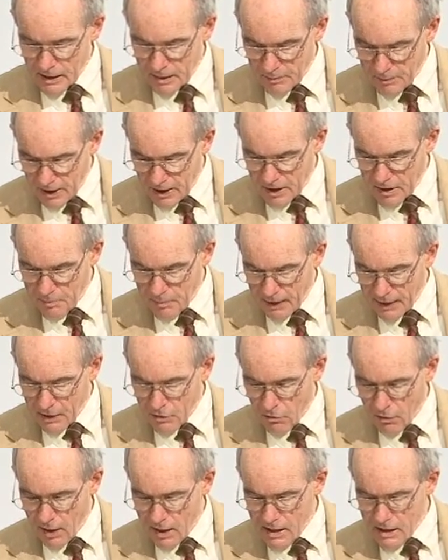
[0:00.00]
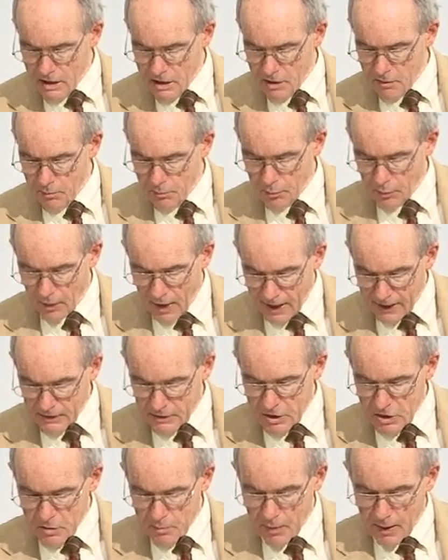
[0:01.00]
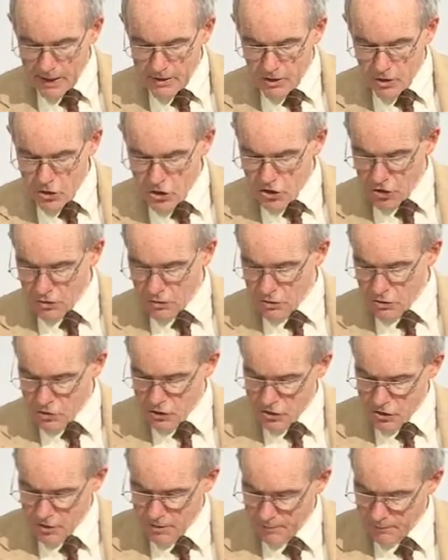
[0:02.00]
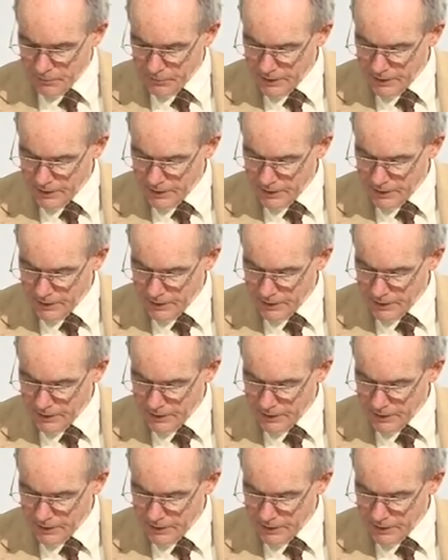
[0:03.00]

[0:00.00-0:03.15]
Commanded by Christ, practiced by the church.